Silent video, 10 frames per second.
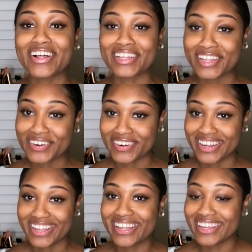
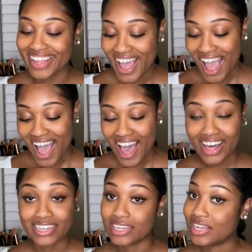glittery, I
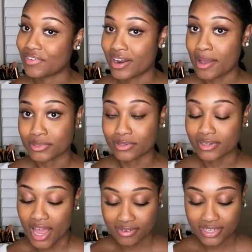love and I absolutely
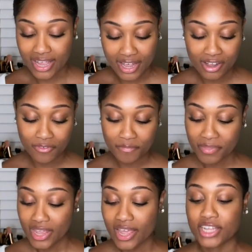have to have.
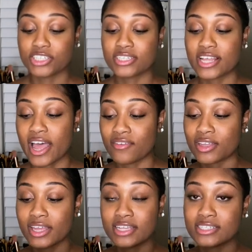And just
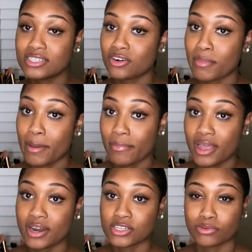having it sit on my
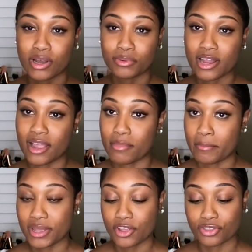bed as well with like my
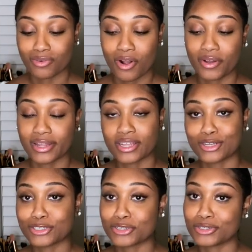pink throw, it
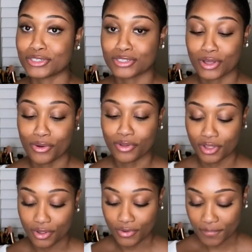looks so
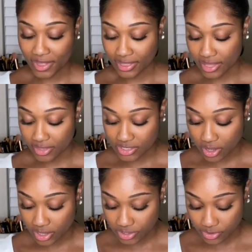cute. And then this
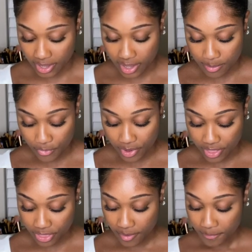also came with